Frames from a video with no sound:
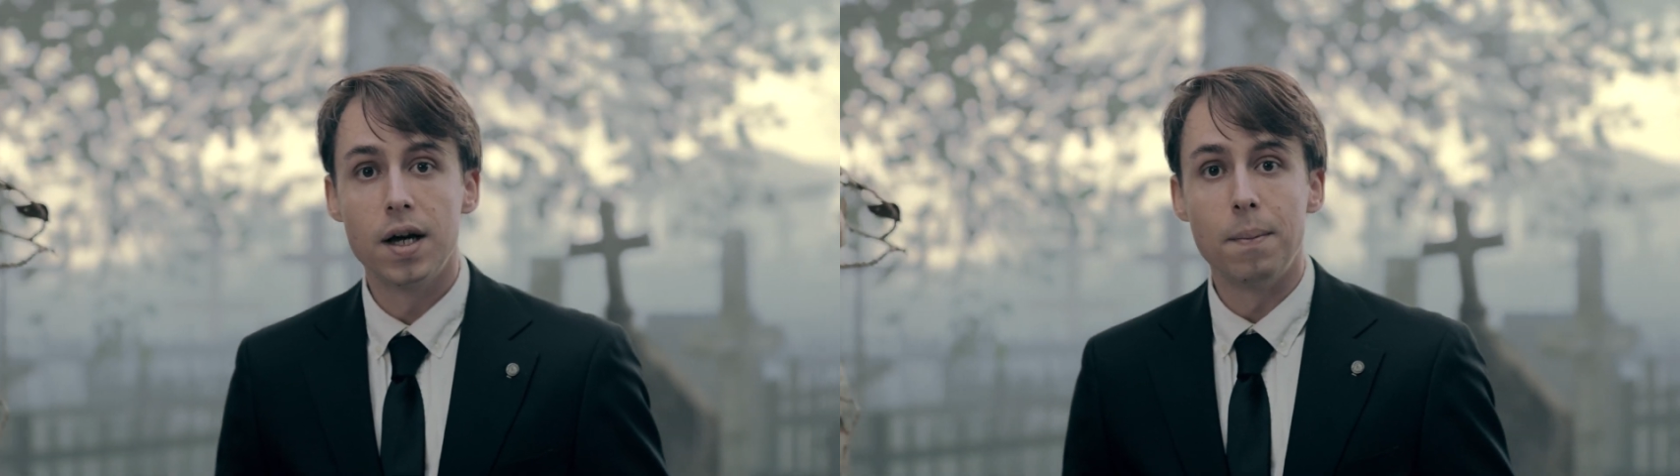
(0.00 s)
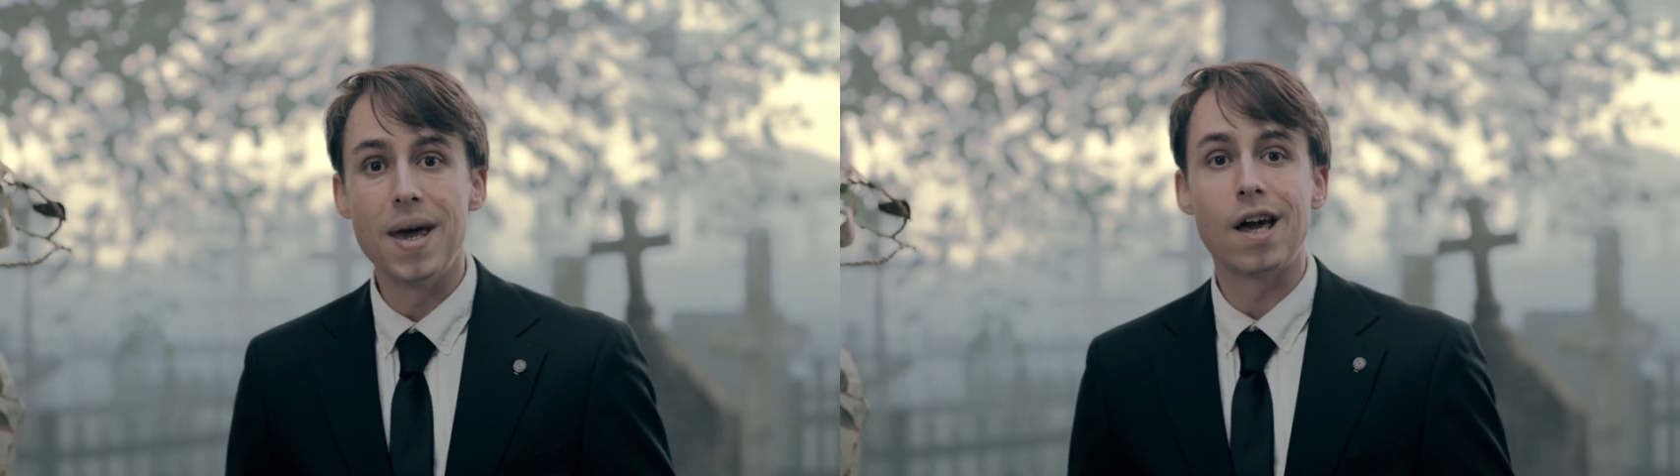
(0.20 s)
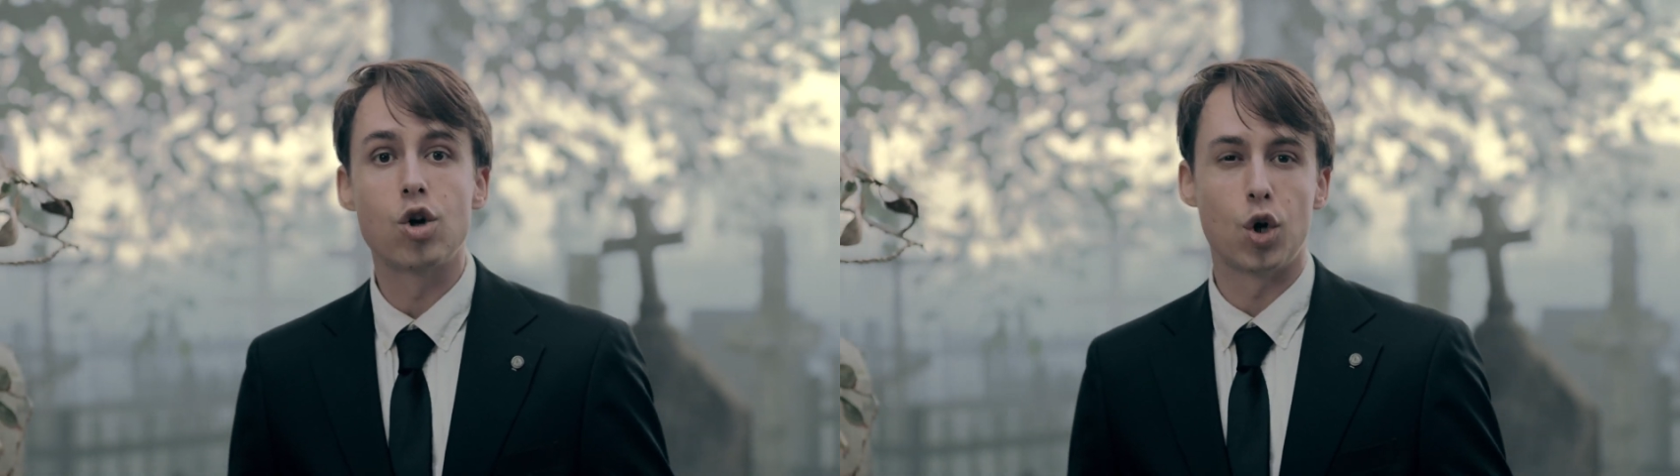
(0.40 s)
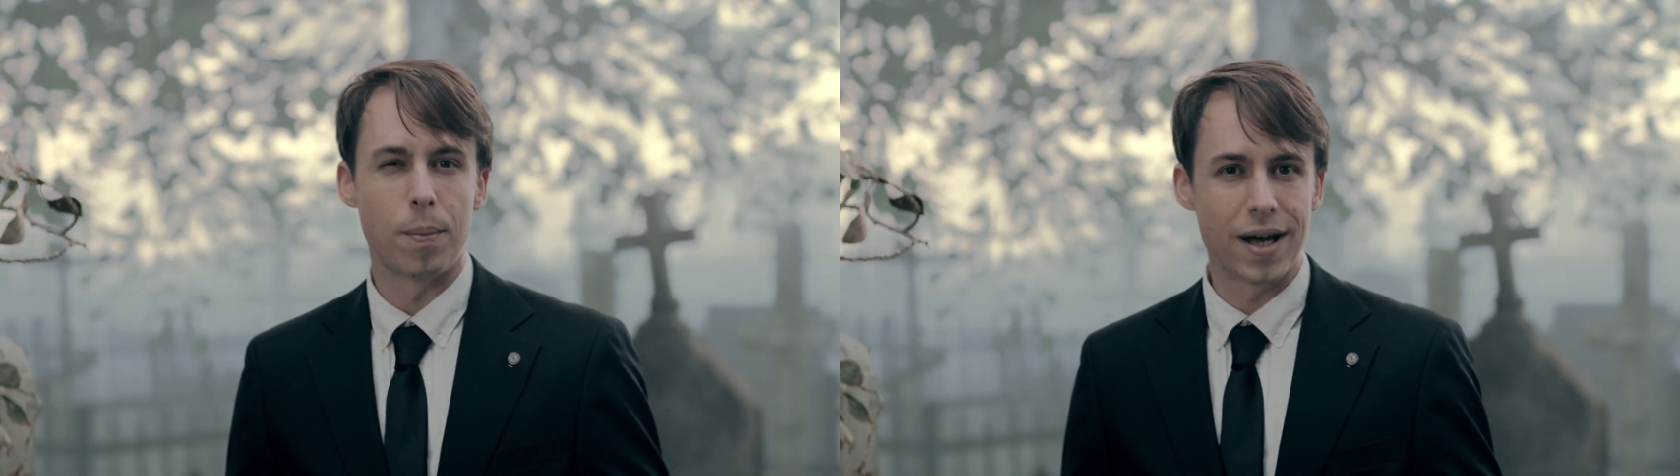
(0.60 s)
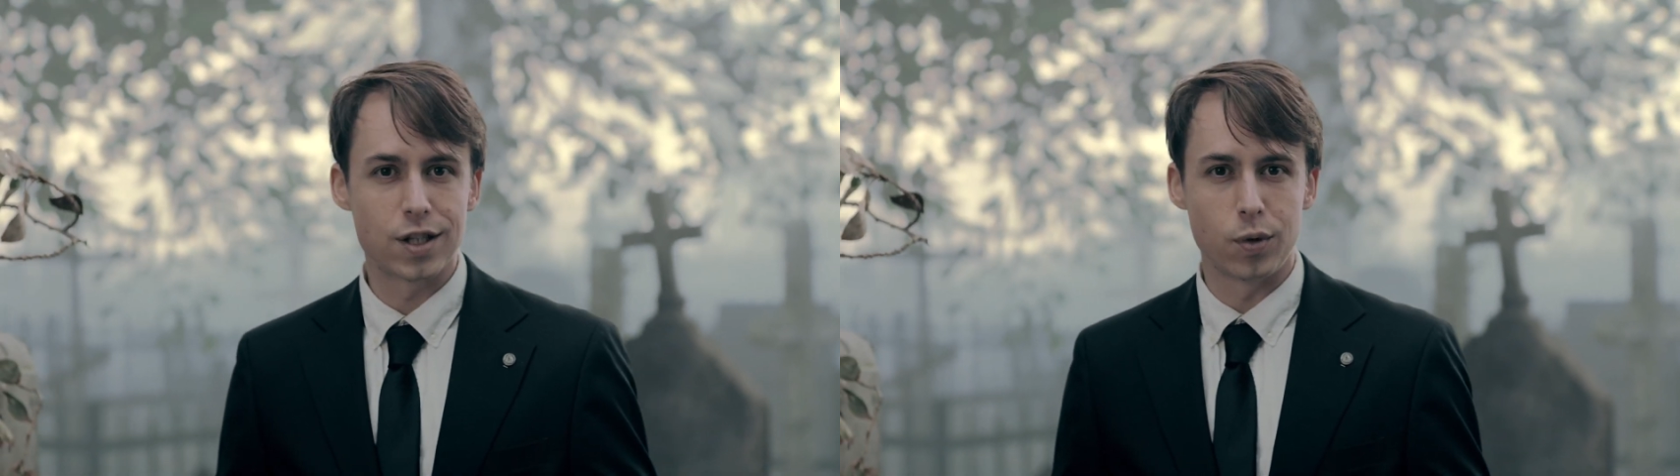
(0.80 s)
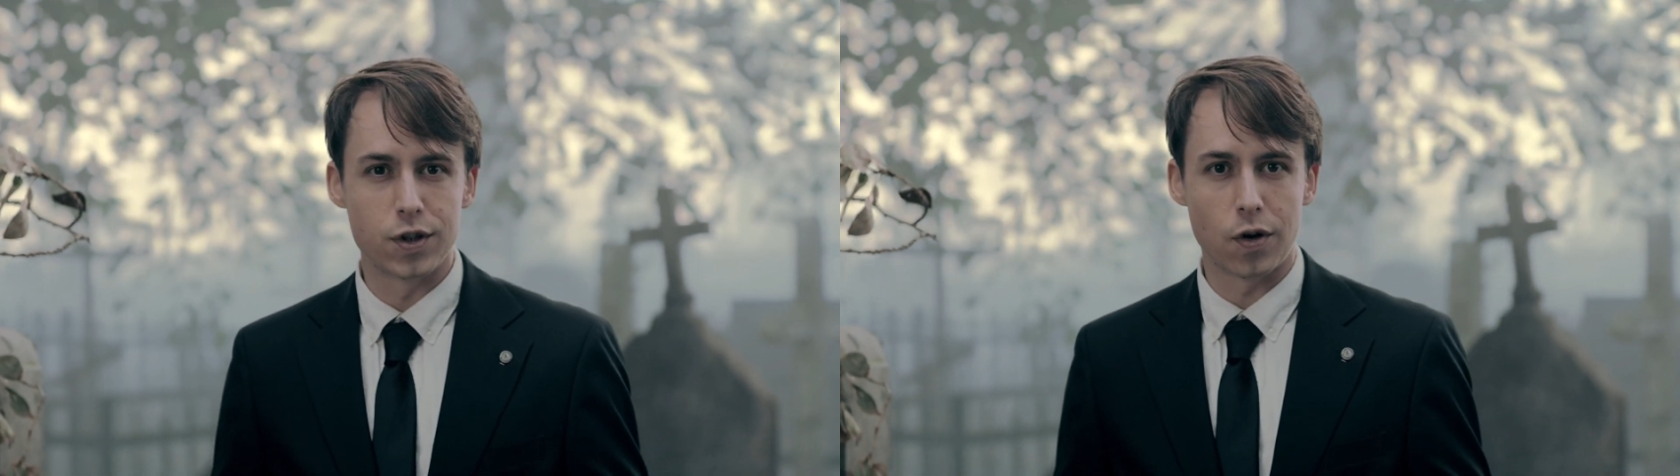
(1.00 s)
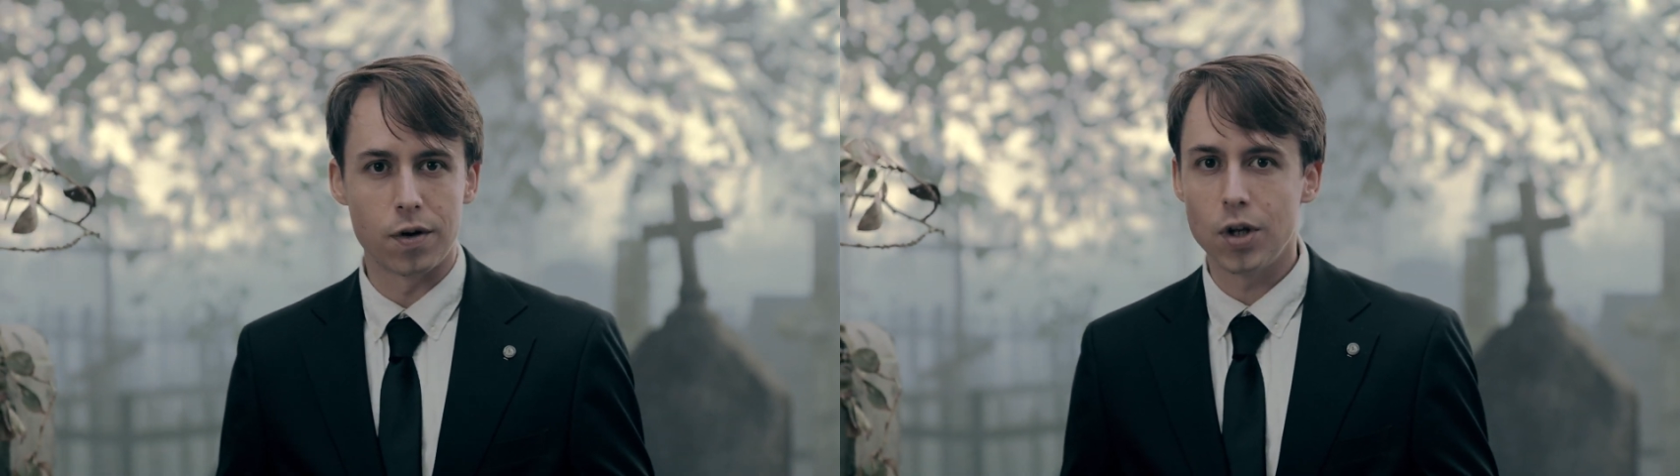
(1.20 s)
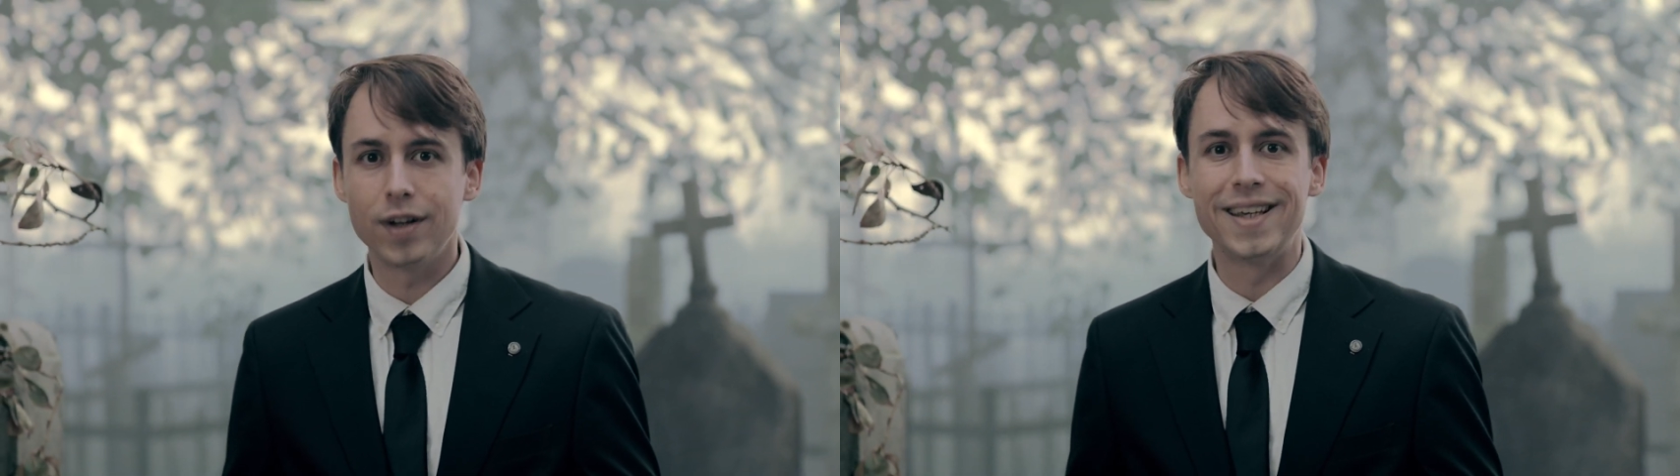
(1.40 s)
Making sure passwords are
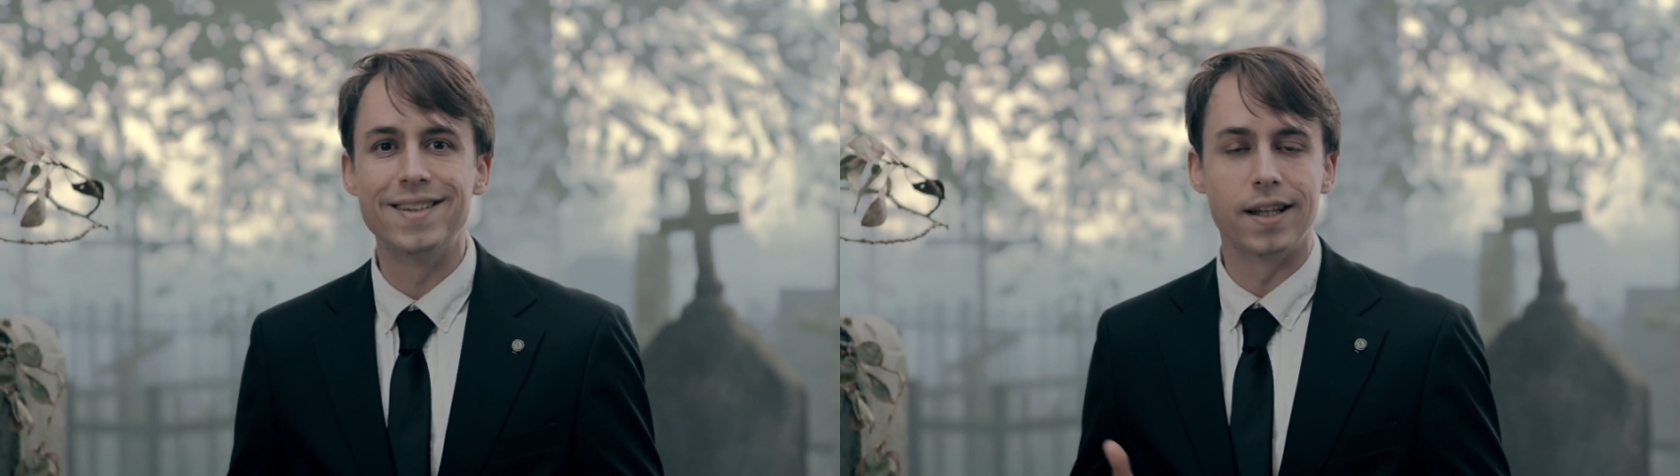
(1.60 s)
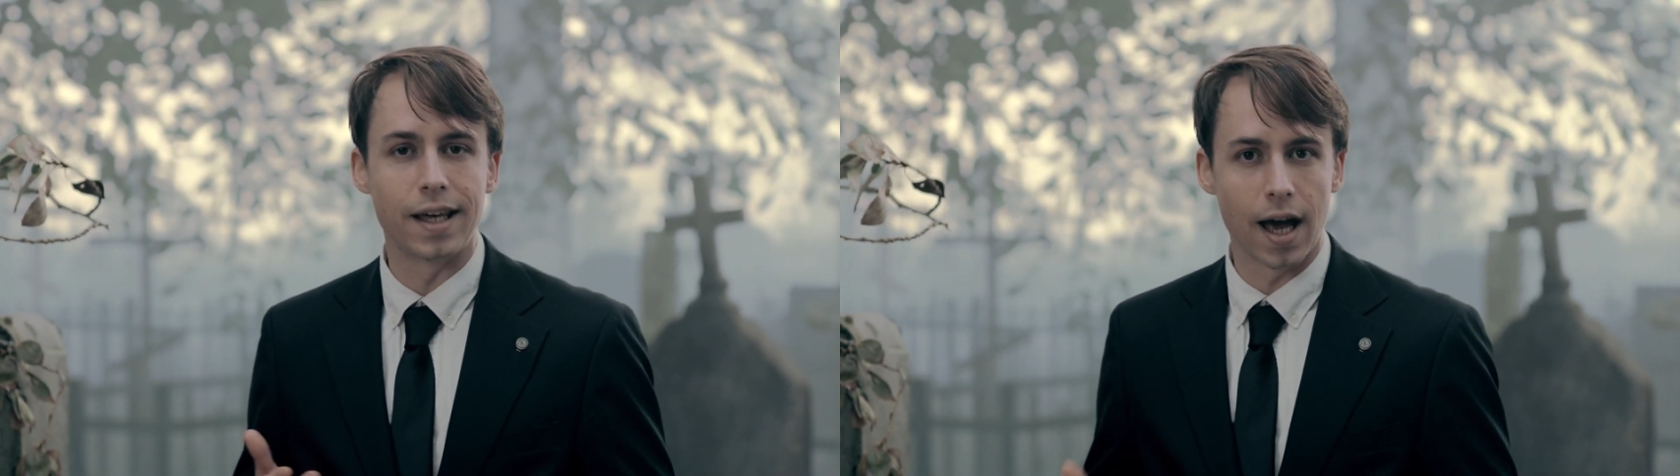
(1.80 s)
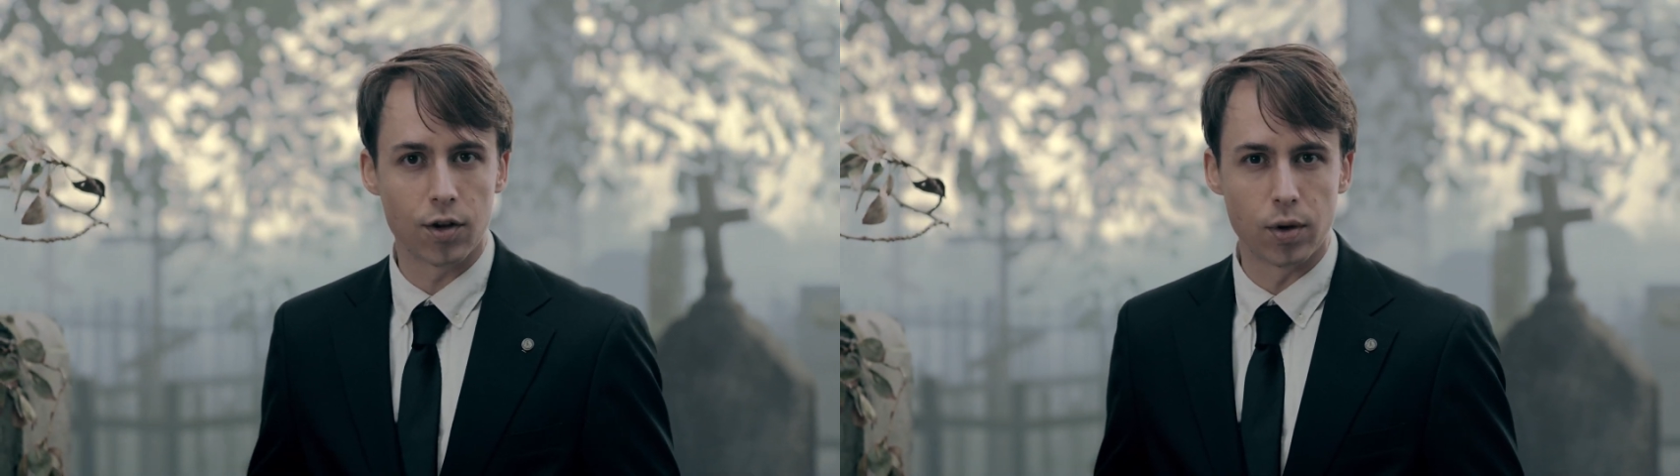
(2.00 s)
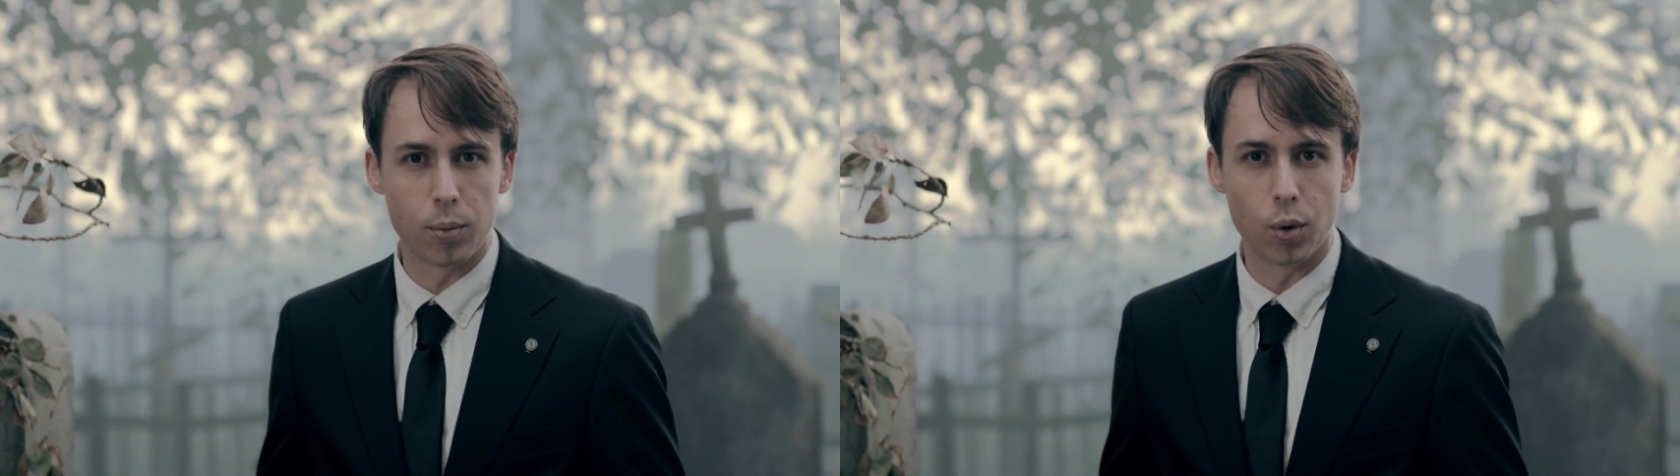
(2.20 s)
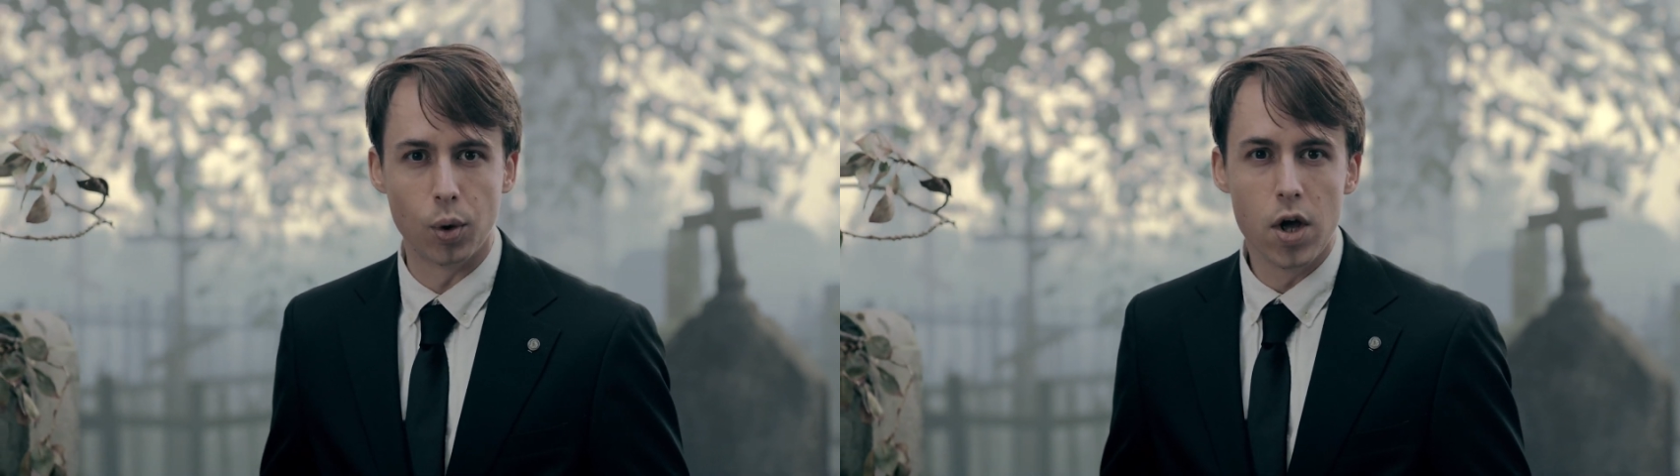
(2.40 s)
not easily guessable,